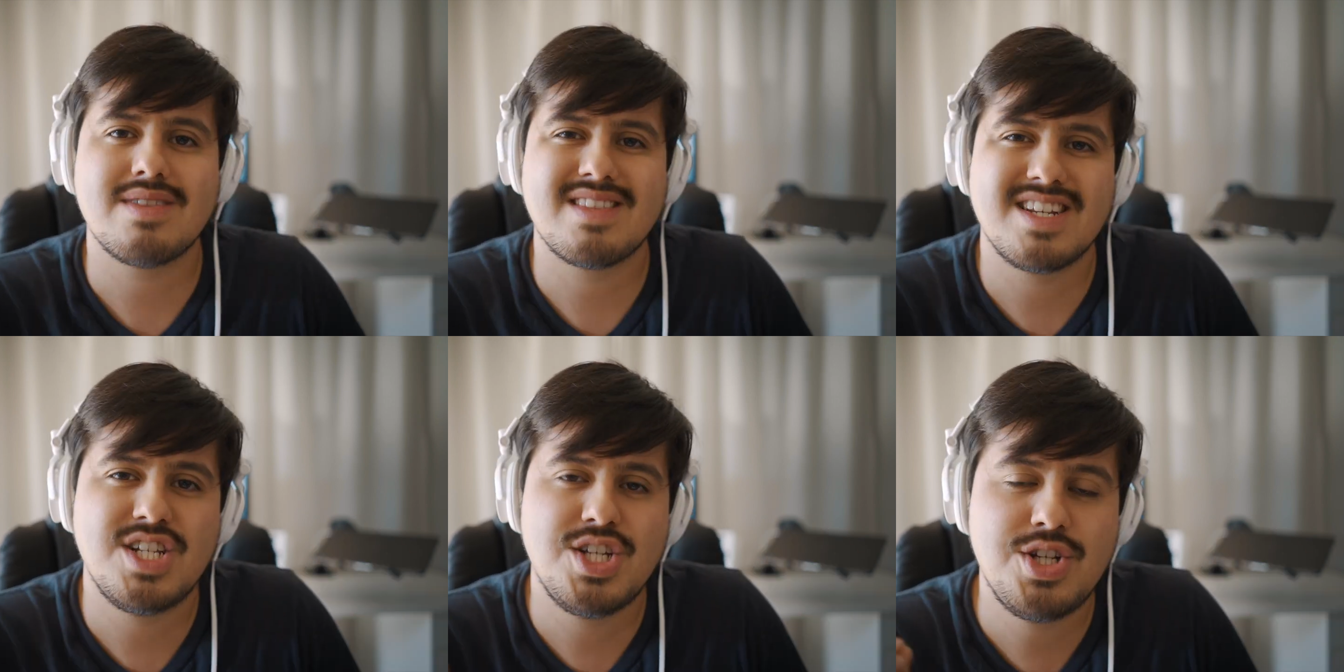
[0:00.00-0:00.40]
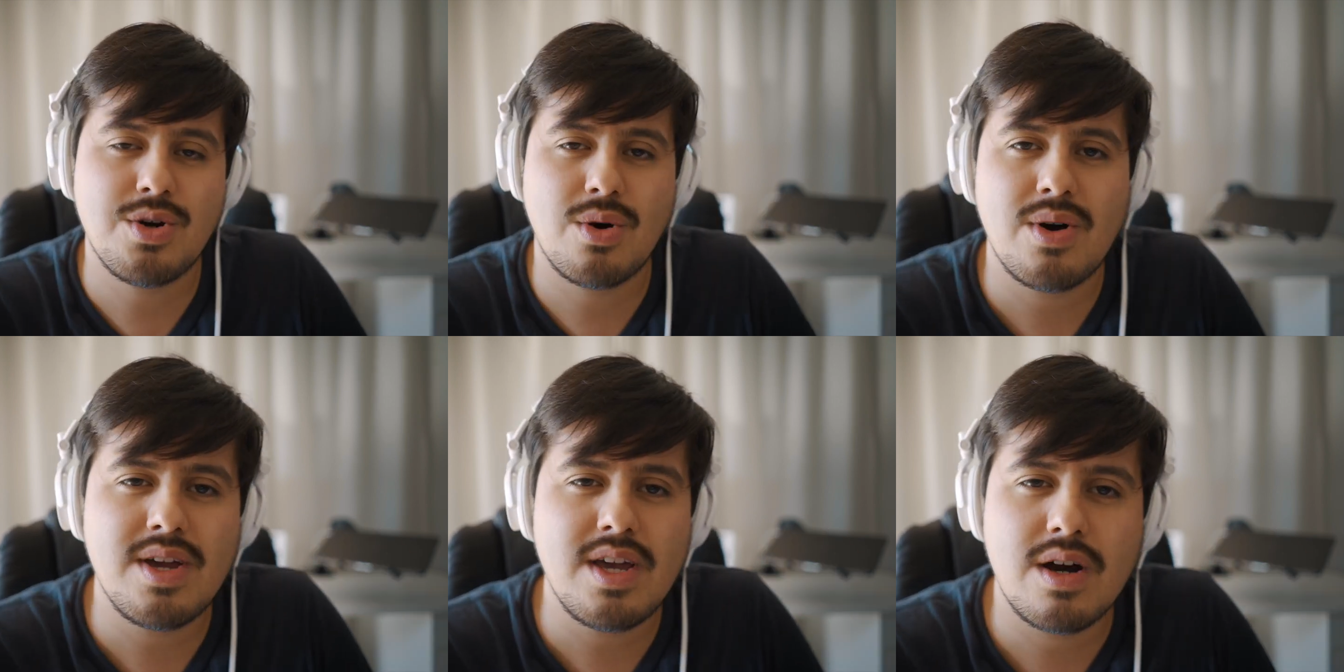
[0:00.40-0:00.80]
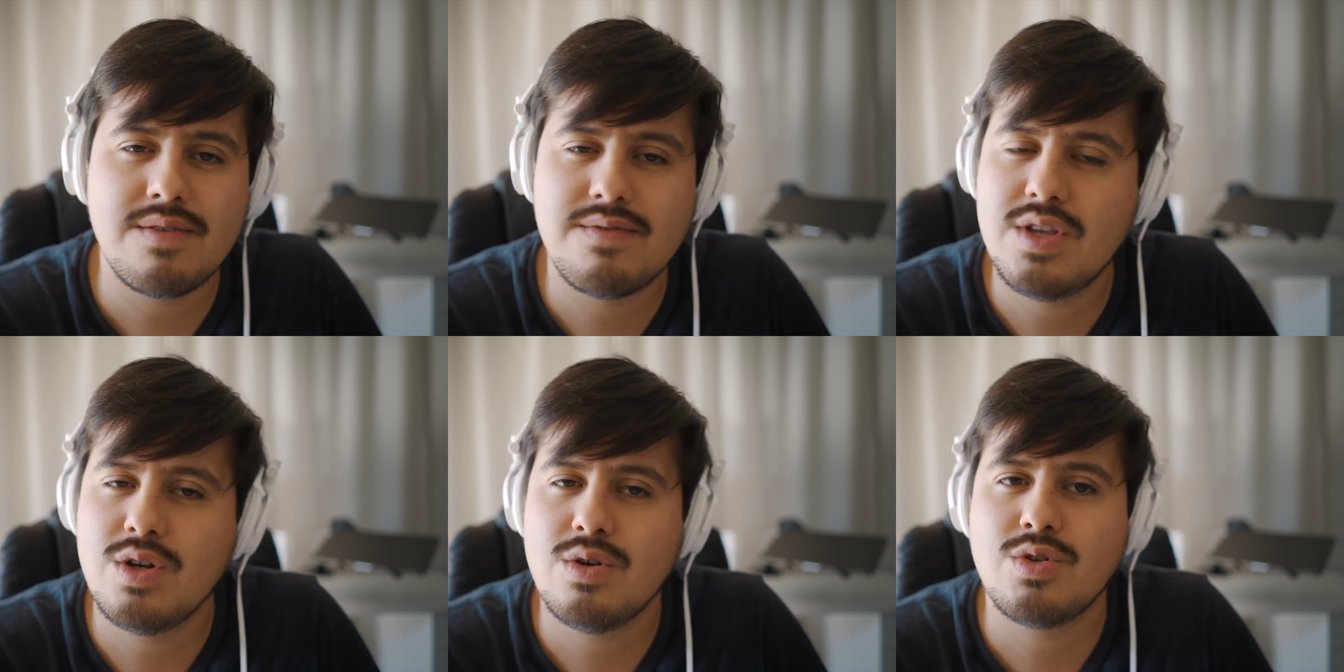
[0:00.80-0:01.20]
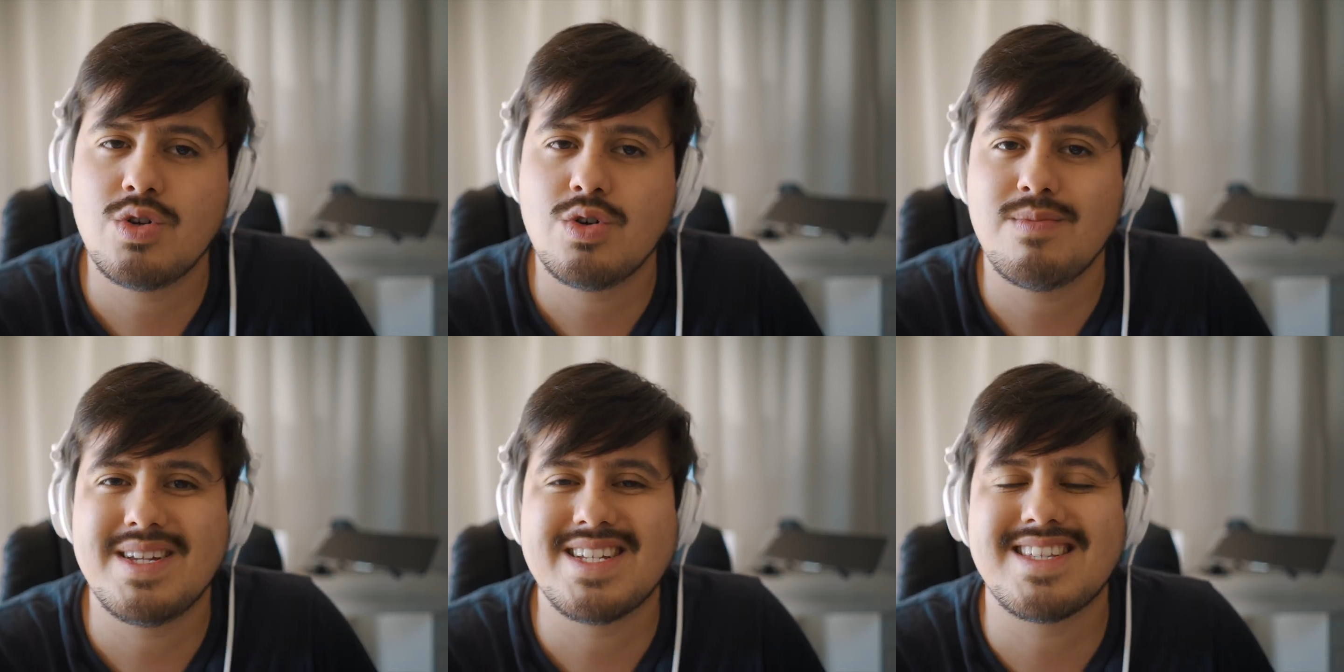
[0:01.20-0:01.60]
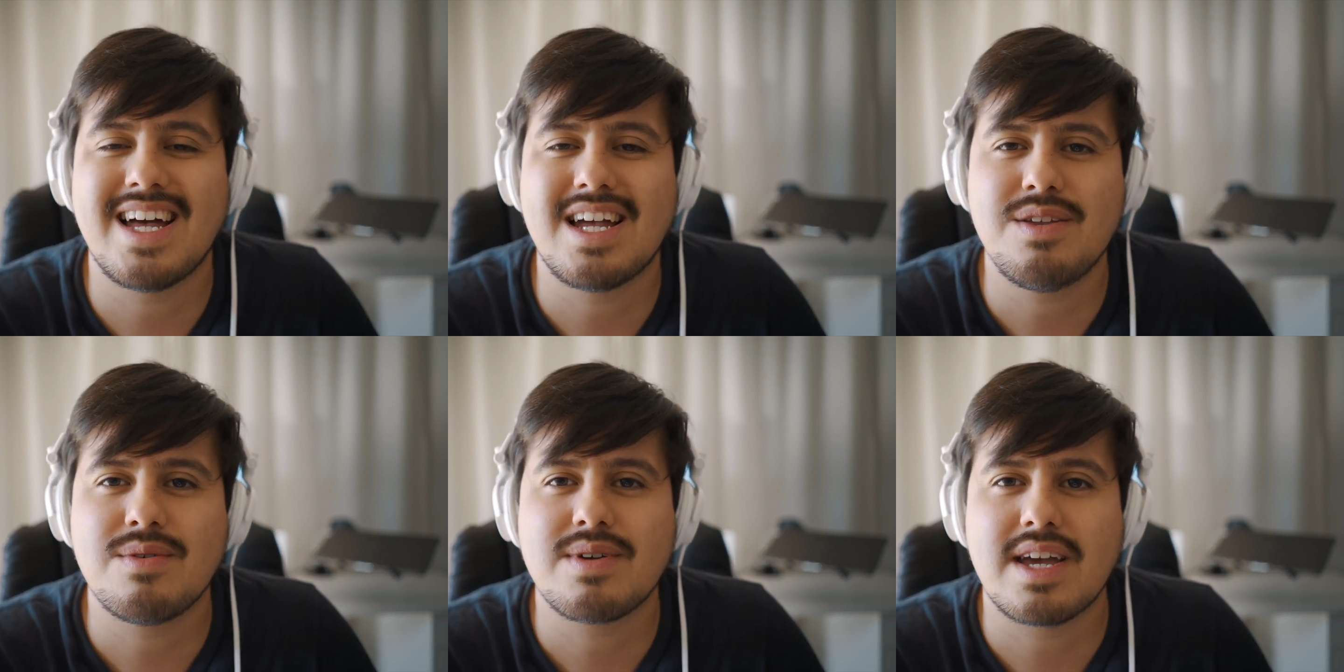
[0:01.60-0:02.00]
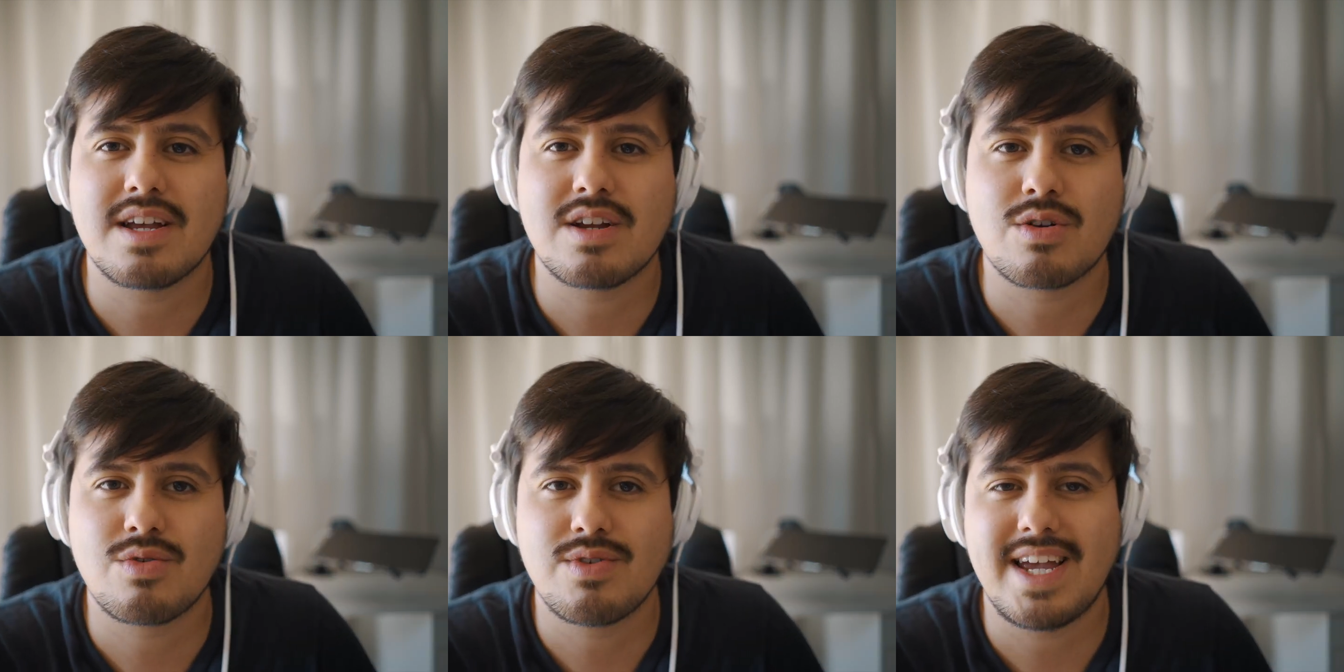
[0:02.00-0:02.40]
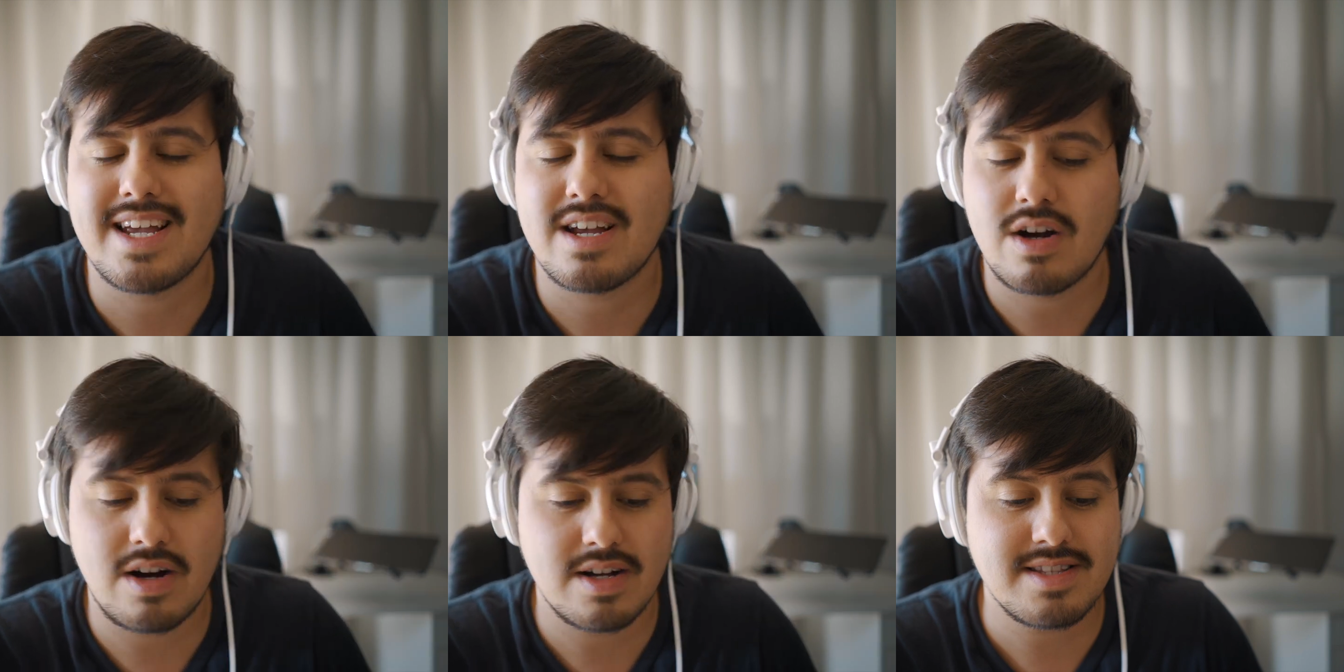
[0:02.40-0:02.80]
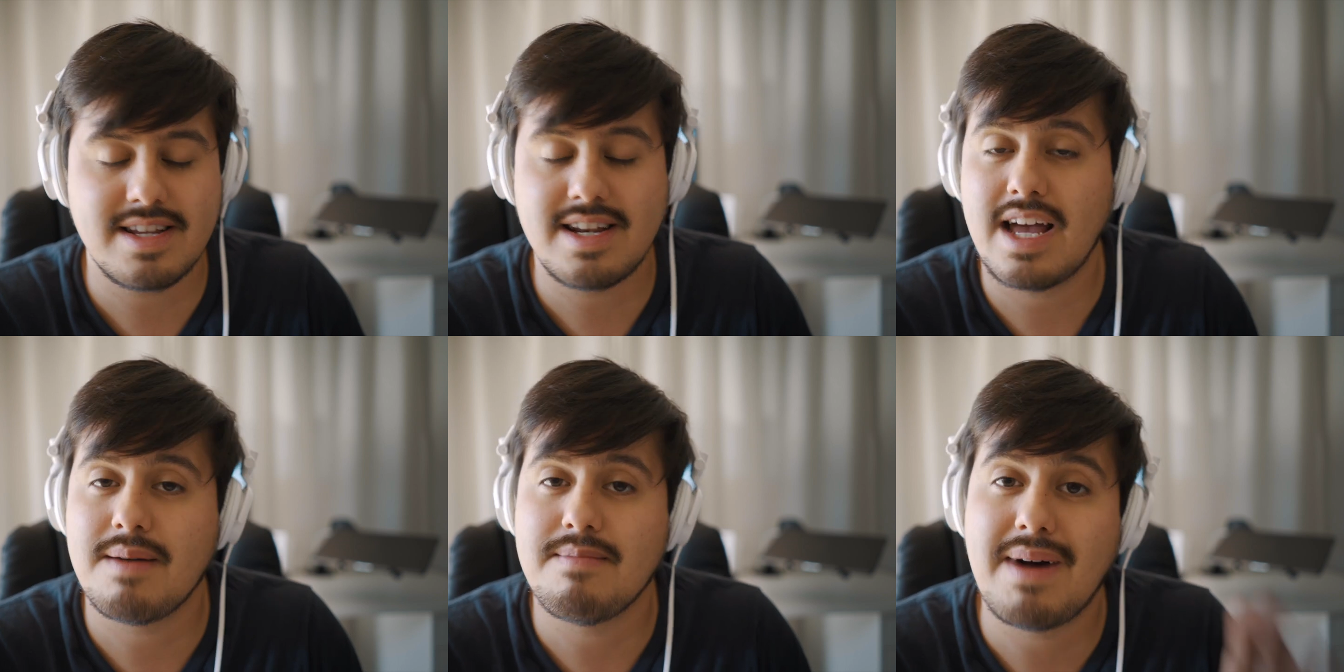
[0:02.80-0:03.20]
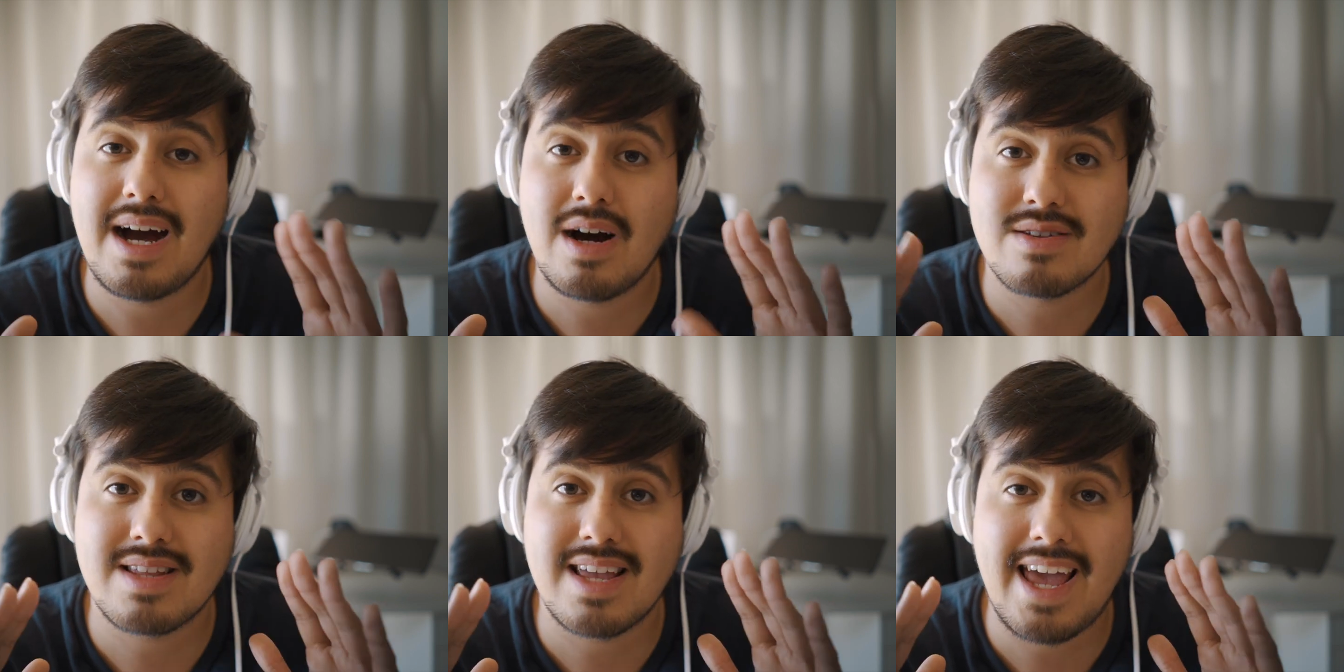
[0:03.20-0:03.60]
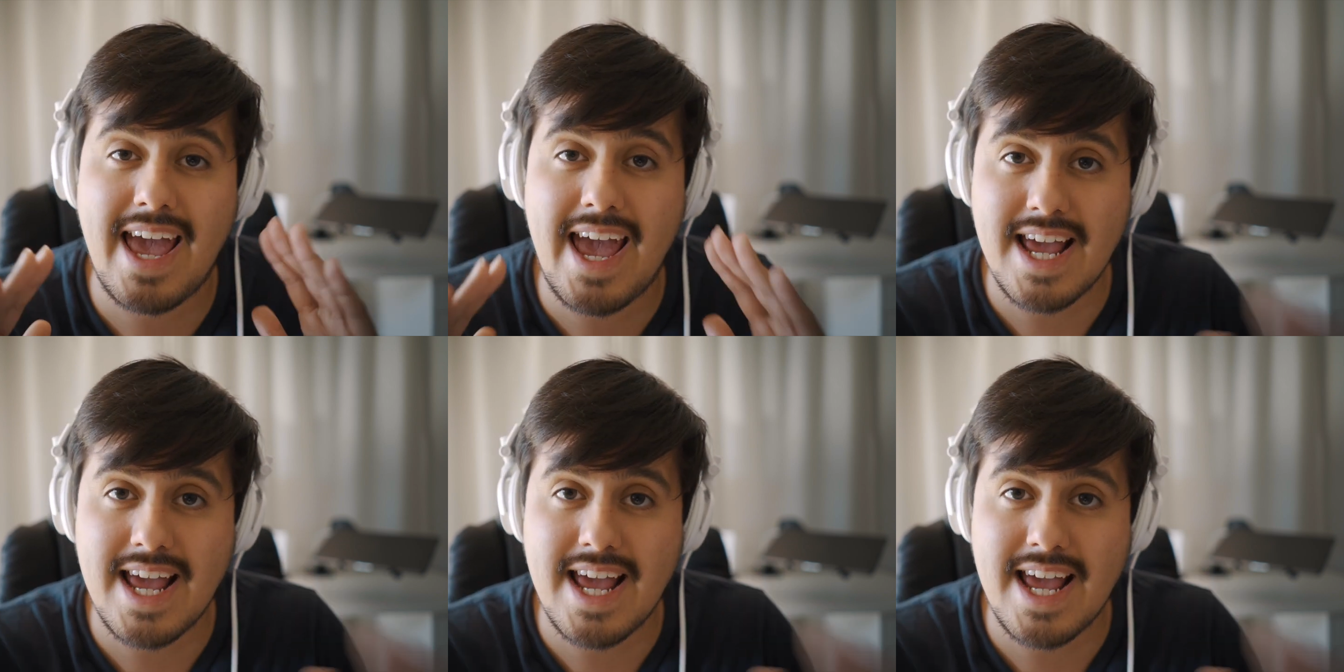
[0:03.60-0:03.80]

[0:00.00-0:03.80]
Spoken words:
The joy of YouTube is that you can create content about